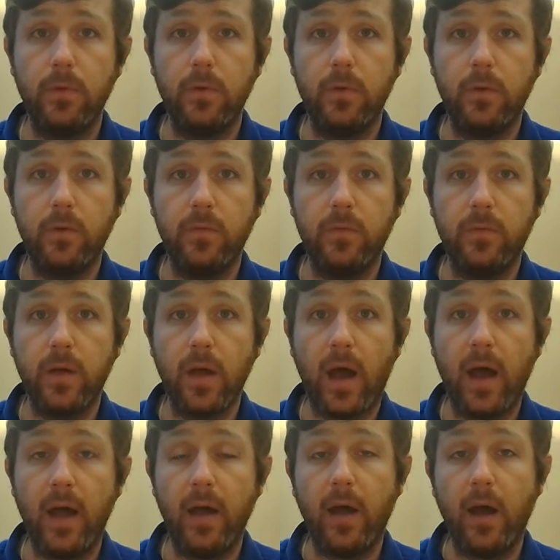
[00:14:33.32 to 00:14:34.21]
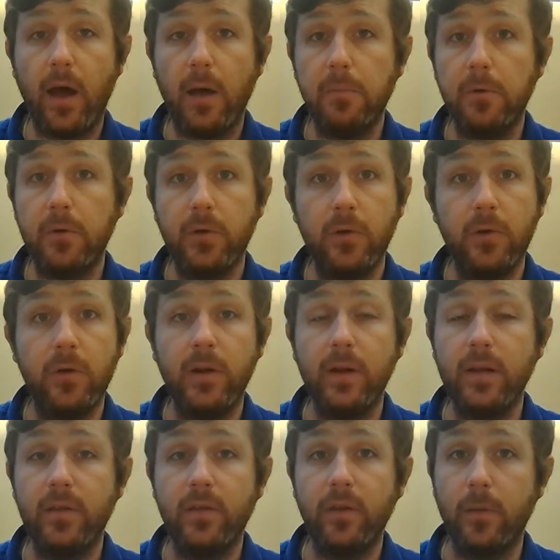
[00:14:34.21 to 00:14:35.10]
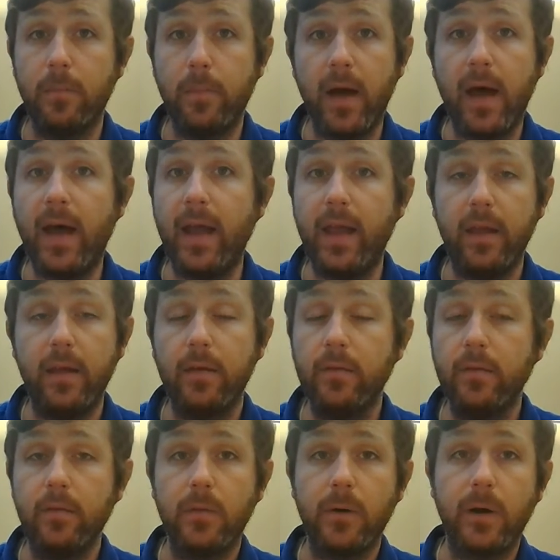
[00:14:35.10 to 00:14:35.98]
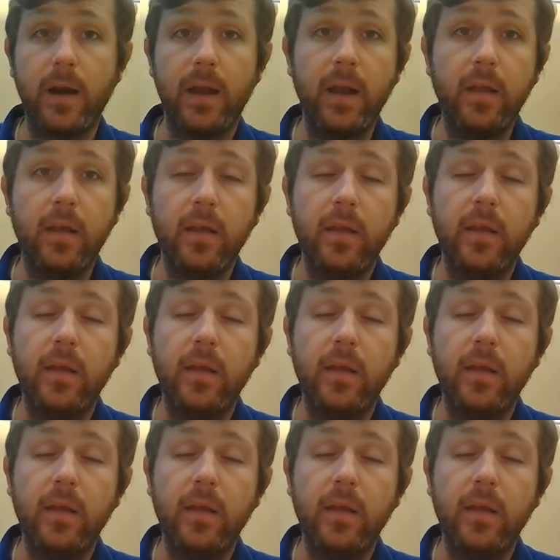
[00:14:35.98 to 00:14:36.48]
you've got opportunities to buy, right?